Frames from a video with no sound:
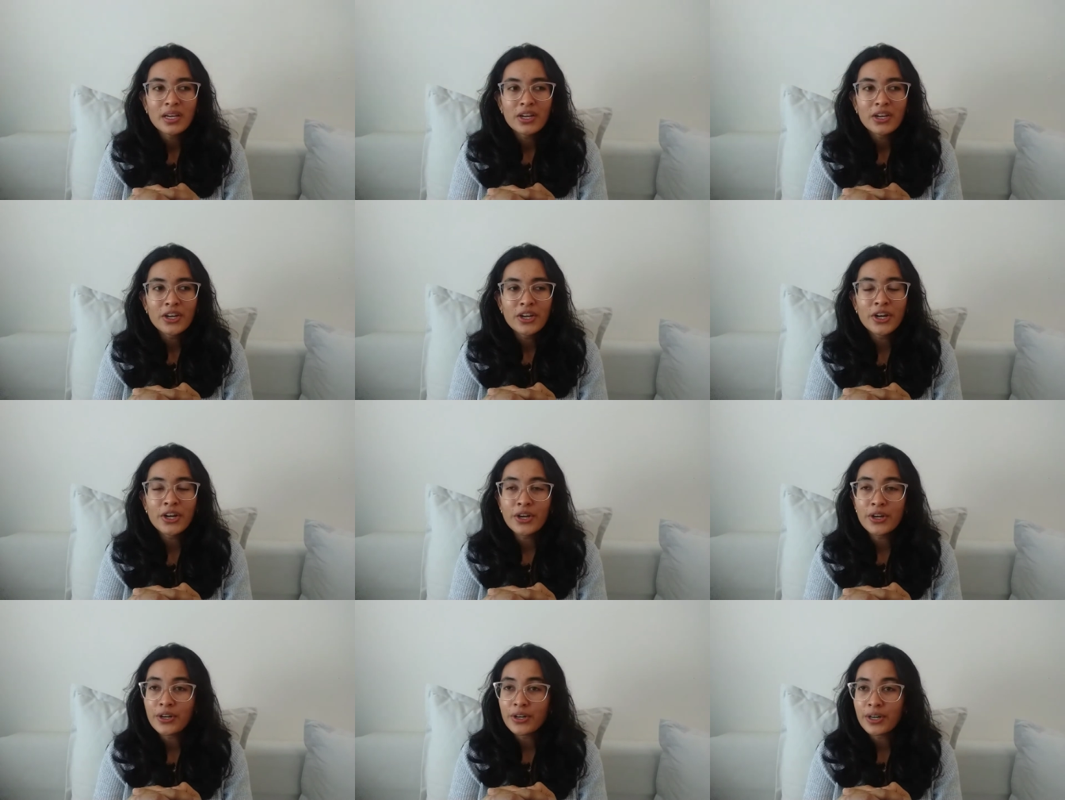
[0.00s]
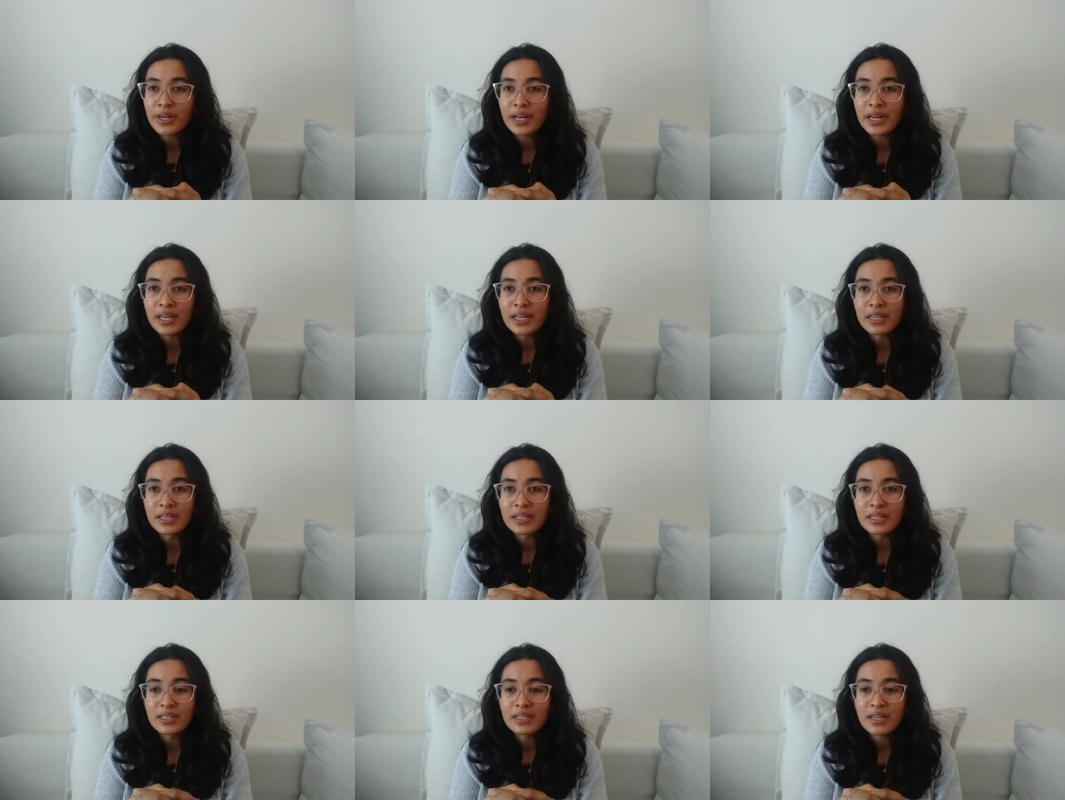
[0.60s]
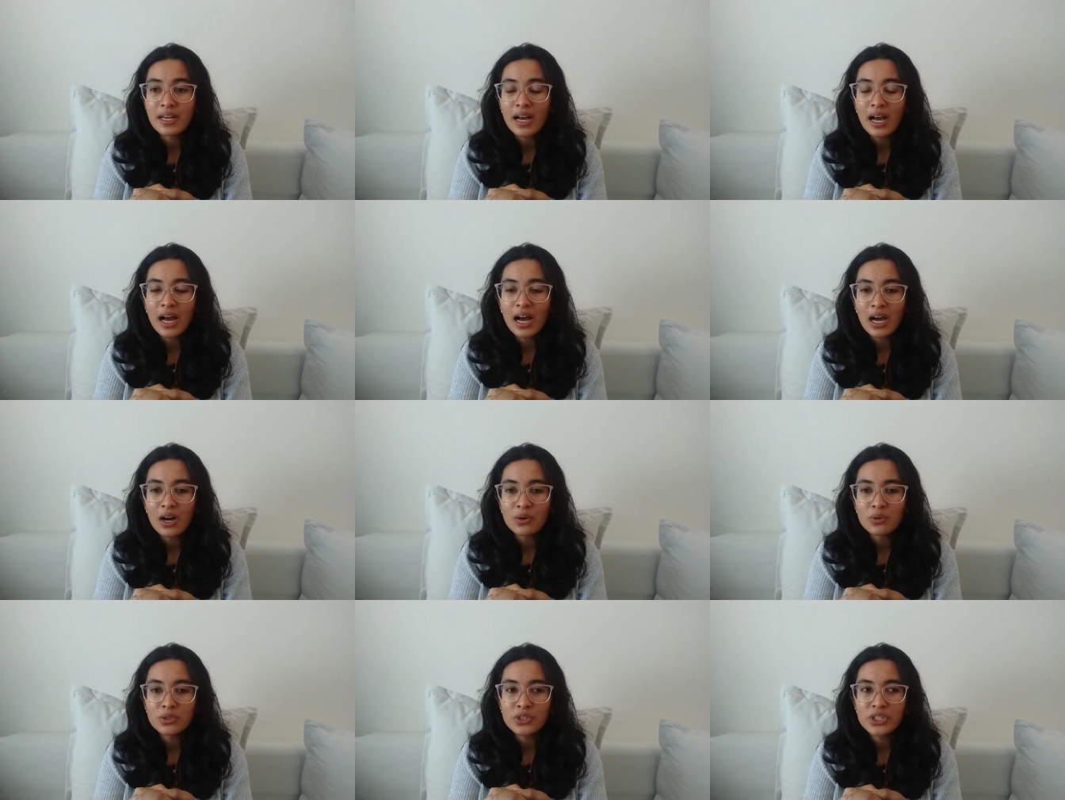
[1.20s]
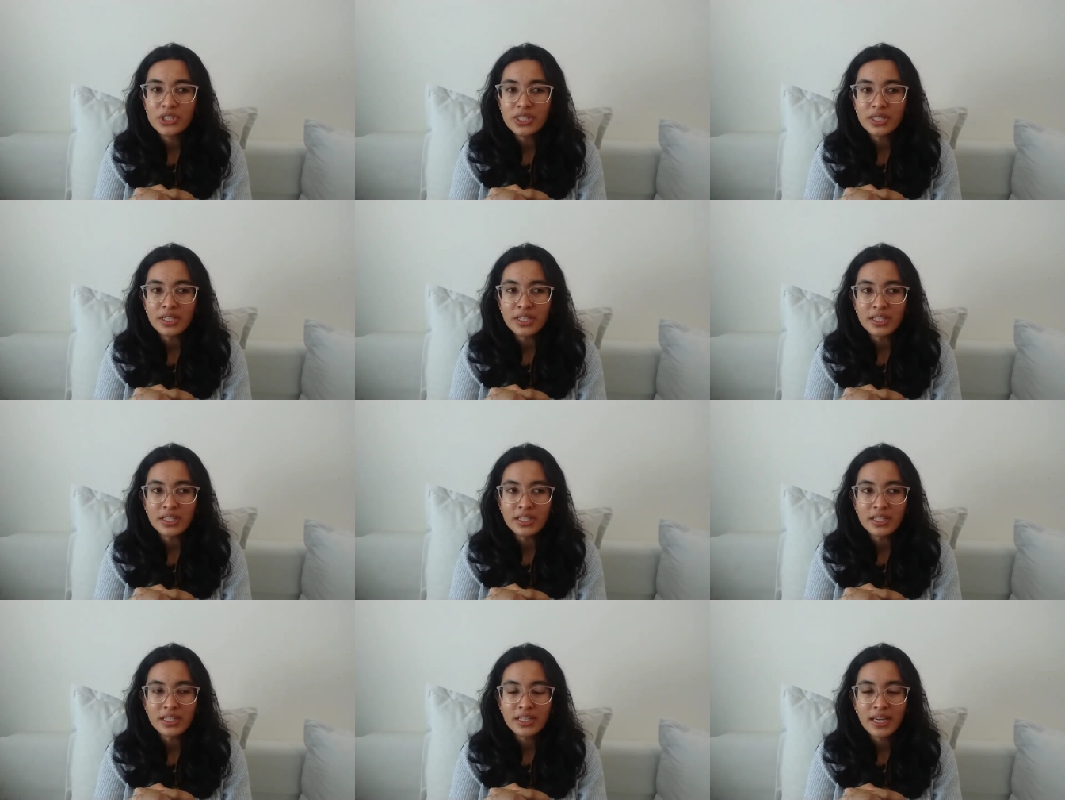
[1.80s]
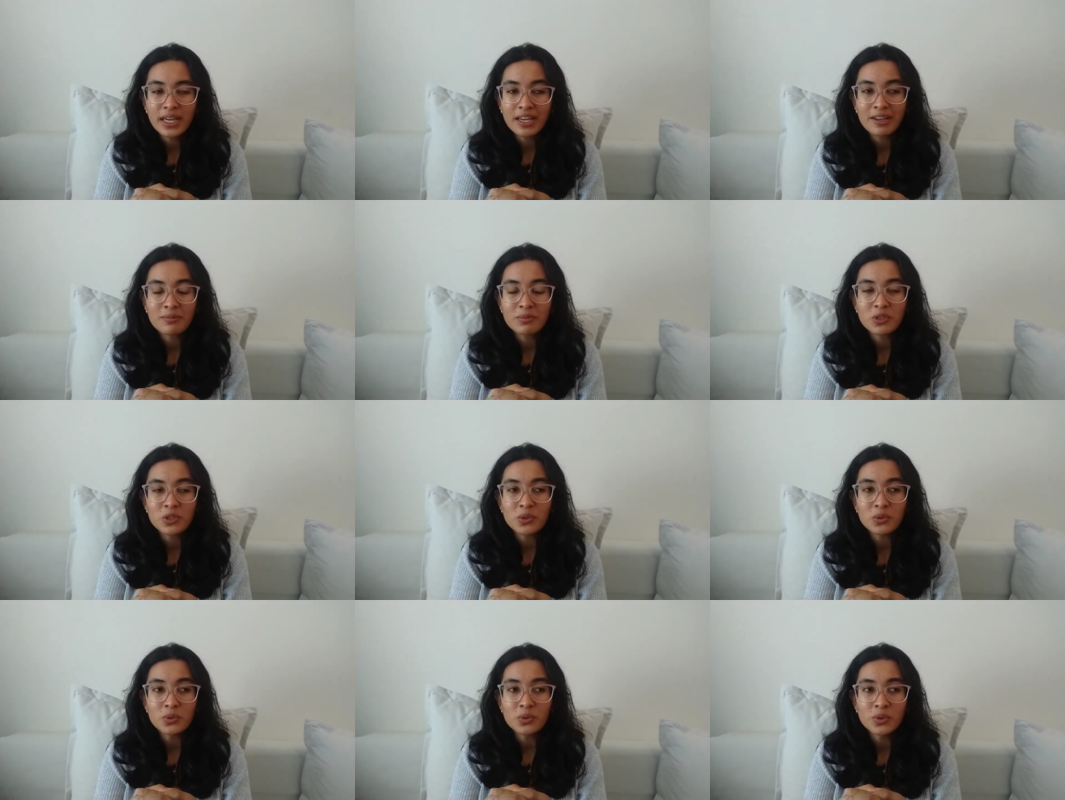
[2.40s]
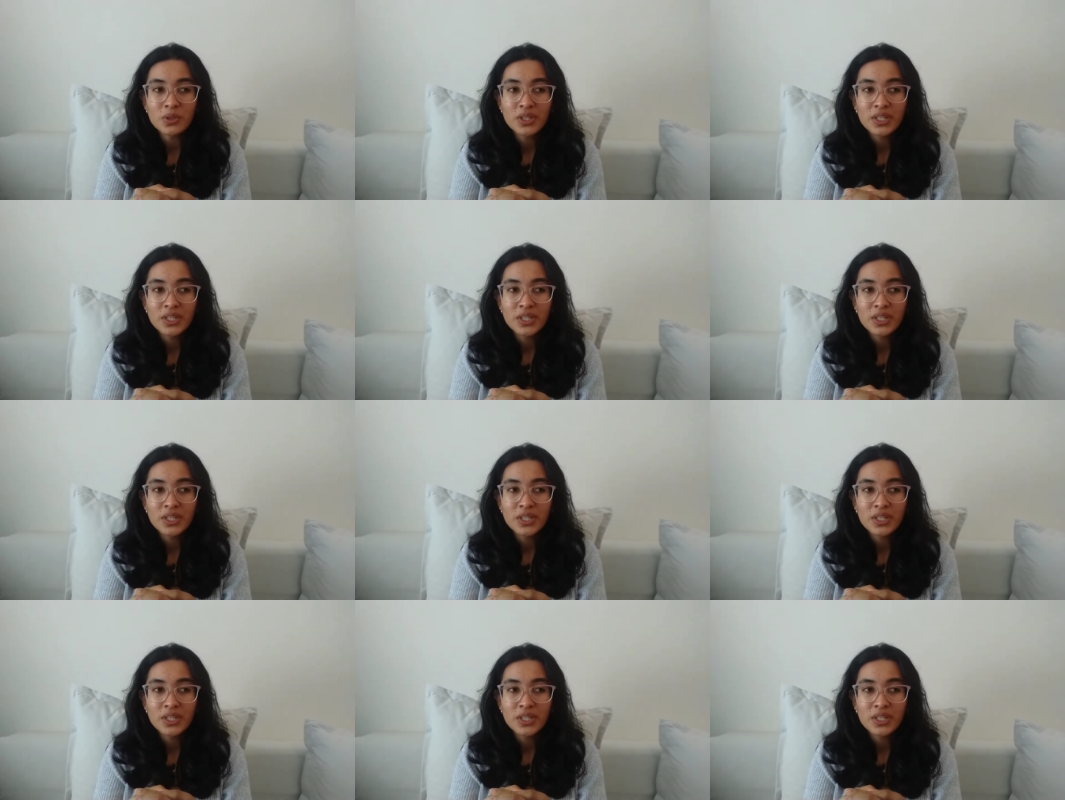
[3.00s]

her and how she came to